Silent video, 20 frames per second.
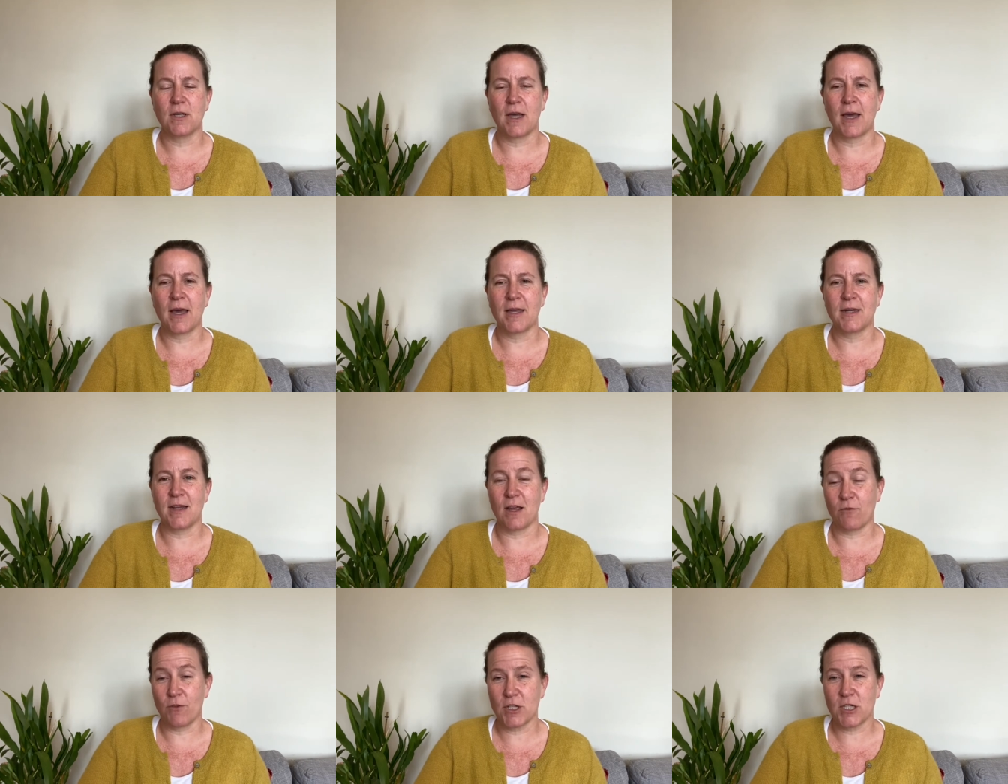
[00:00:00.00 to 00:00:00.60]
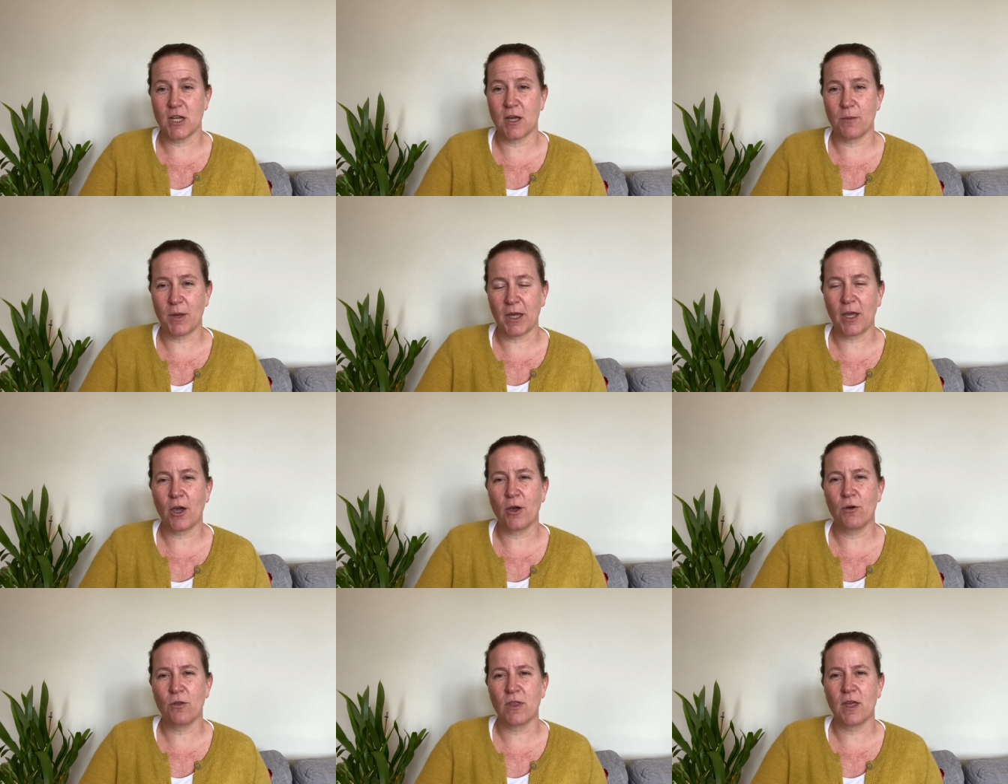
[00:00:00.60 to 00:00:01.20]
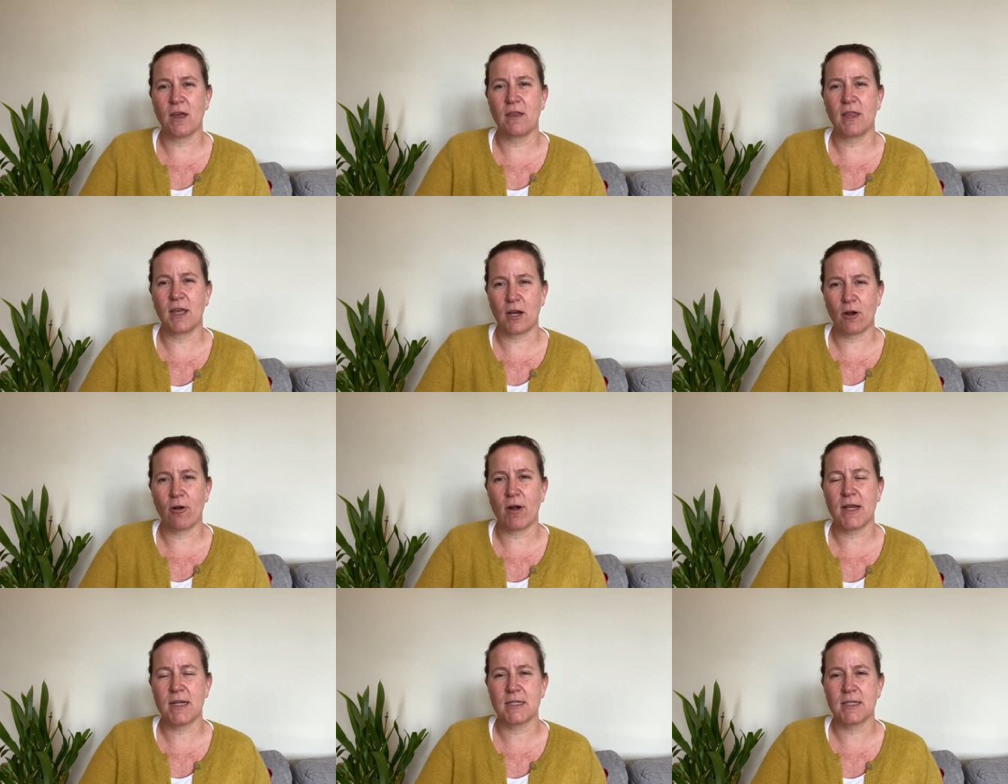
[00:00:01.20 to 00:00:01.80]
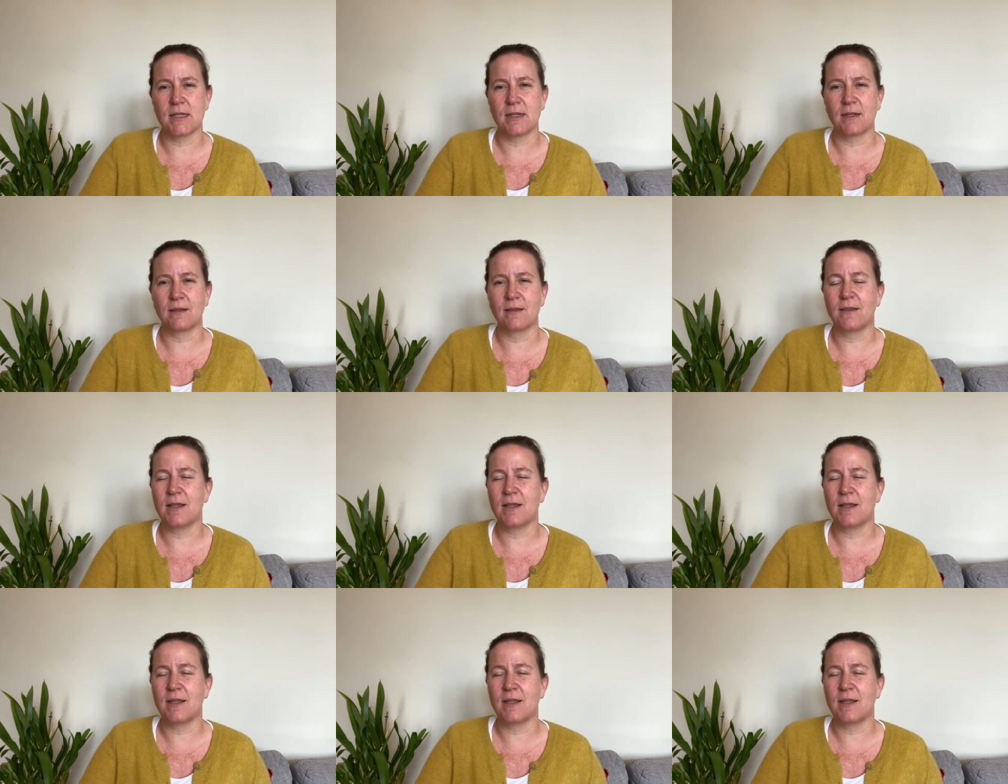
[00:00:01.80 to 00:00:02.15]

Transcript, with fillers: And every time I go there, they're grazing.